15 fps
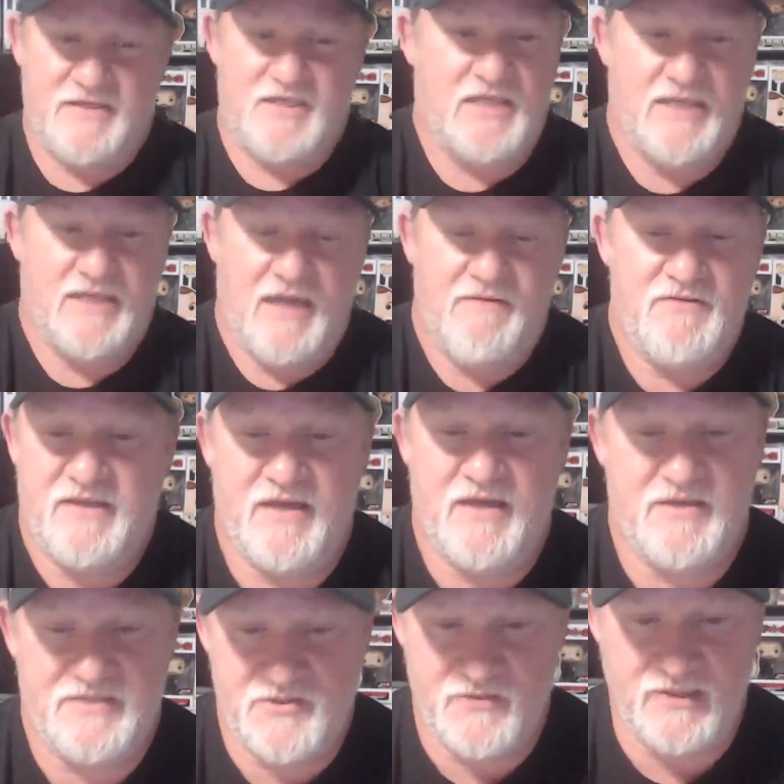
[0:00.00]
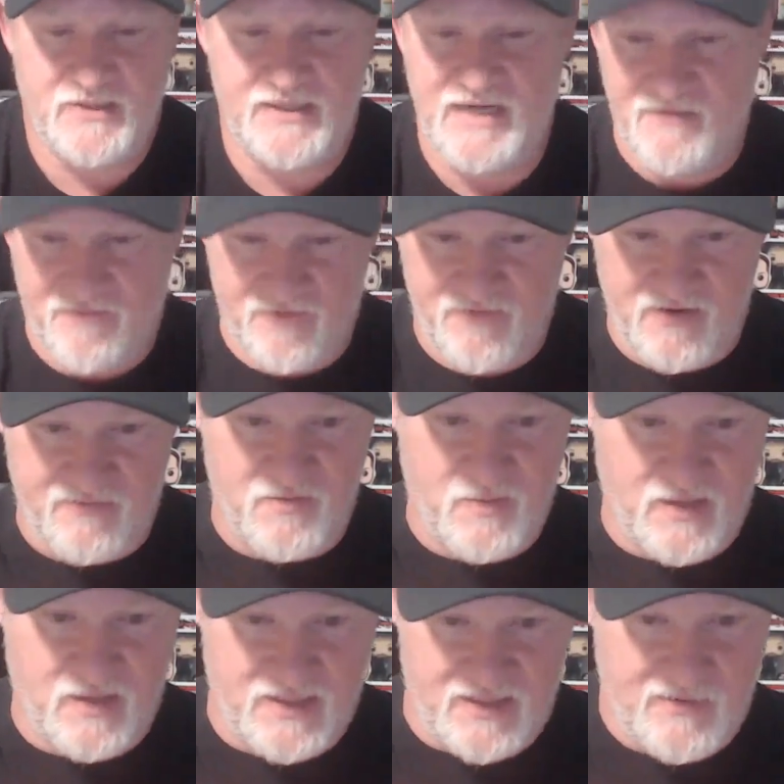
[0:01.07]
just like everything else. It's really not for
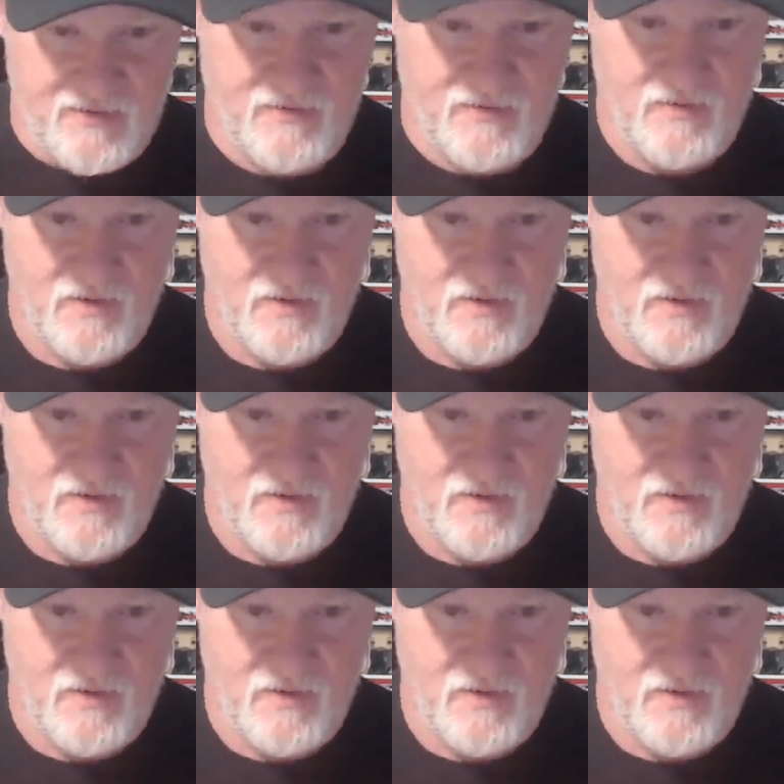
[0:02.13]
everybody,